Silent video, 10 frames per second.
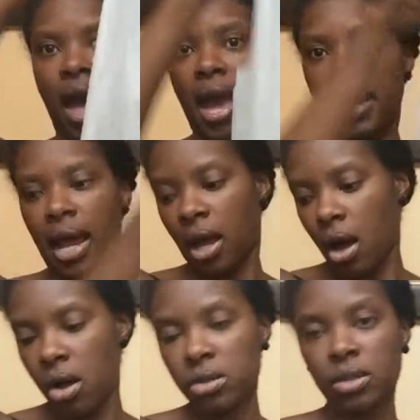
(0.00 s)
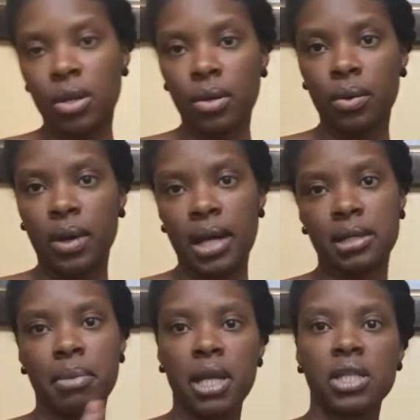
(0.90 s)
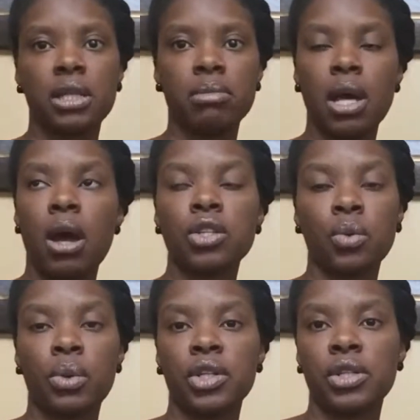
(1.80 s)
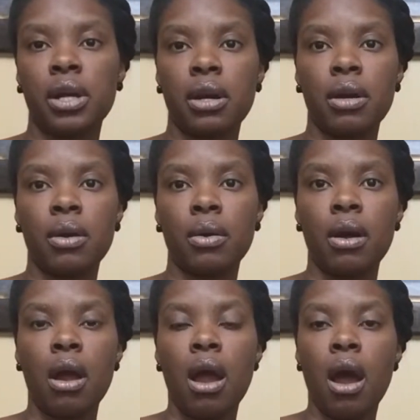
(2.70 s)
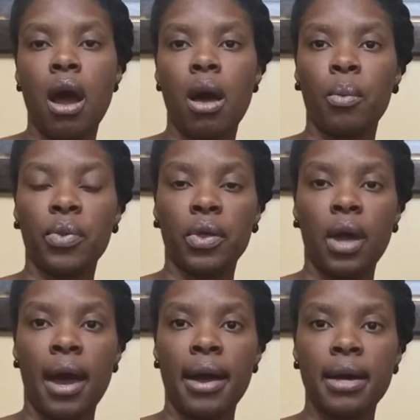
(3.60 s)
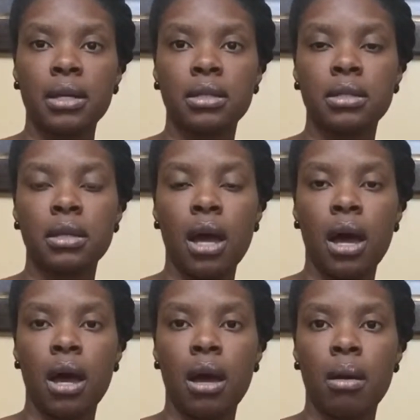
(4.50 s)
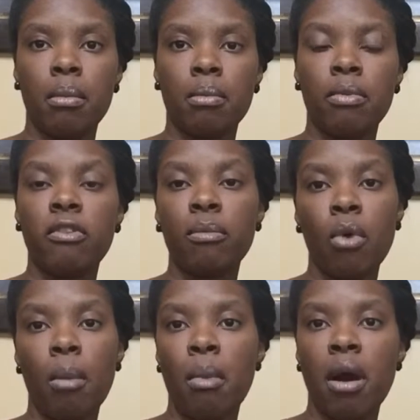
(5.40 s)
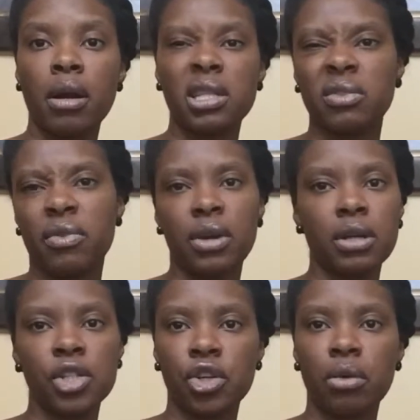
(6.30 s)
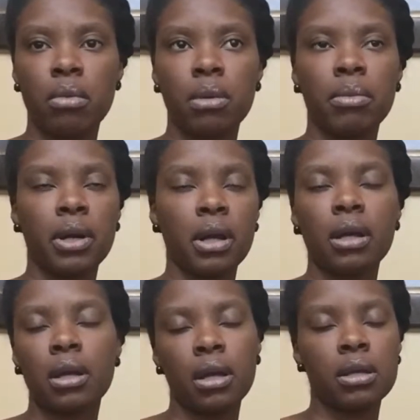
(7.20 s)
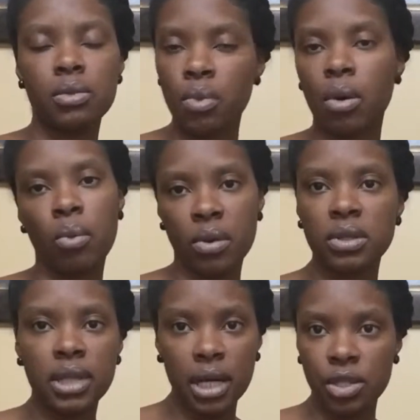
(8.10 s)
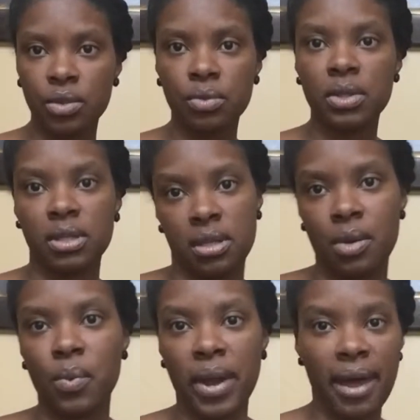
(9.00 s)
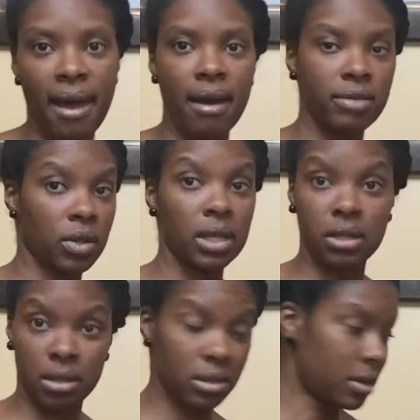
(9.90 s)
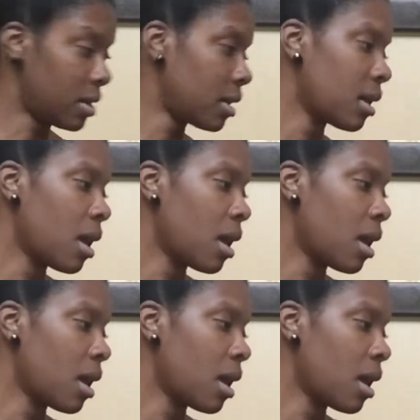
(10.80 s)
And I also got some hidden gems I also want to share um, with you guys um, from Walmart. It's a very short one, but it is well worth staying tuned to see what I have. So let's get started.